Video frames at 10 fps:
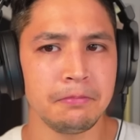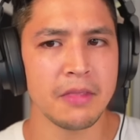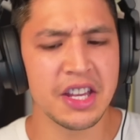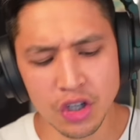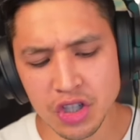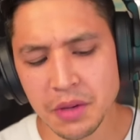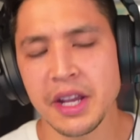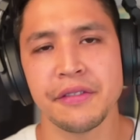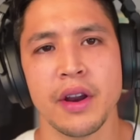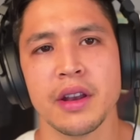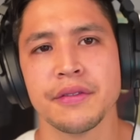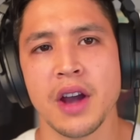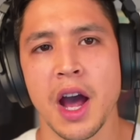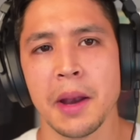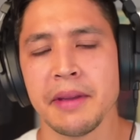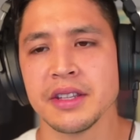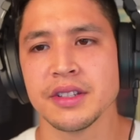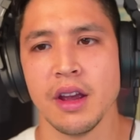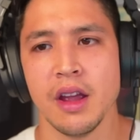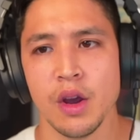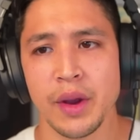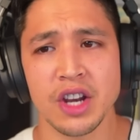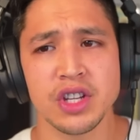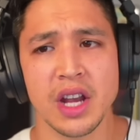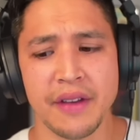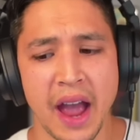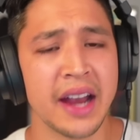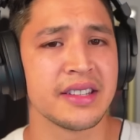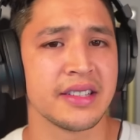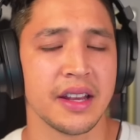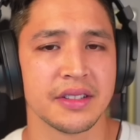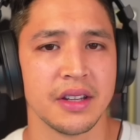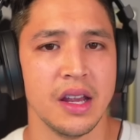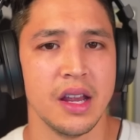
And so to be a friend of God means we actually have access.